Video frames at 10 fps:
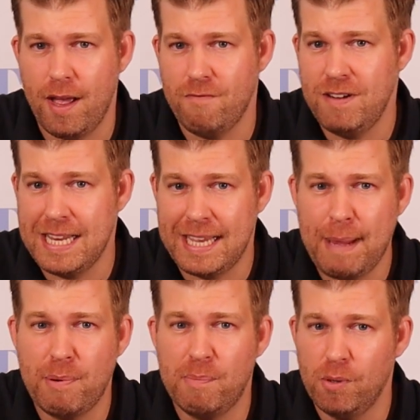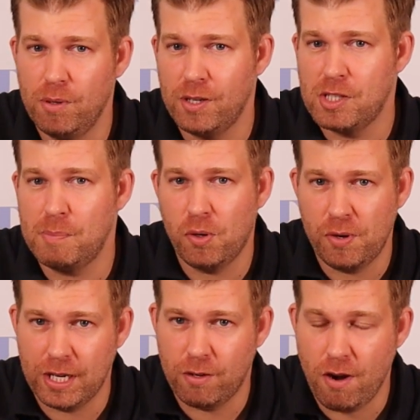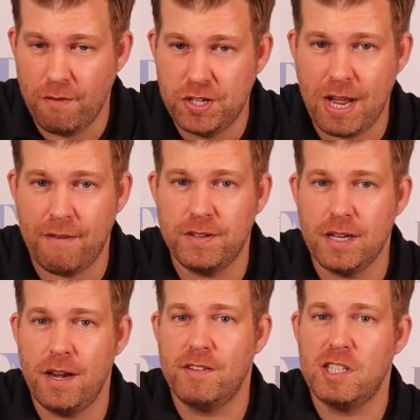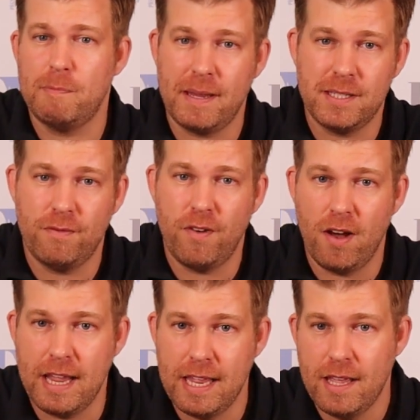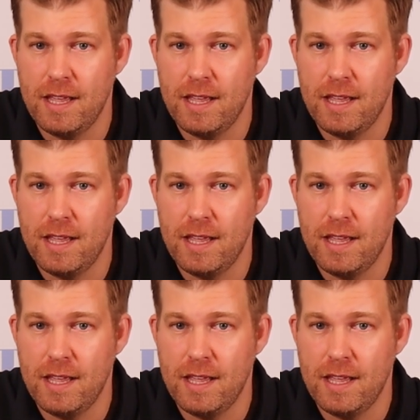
a really capable exploring craft, you have to kind of specify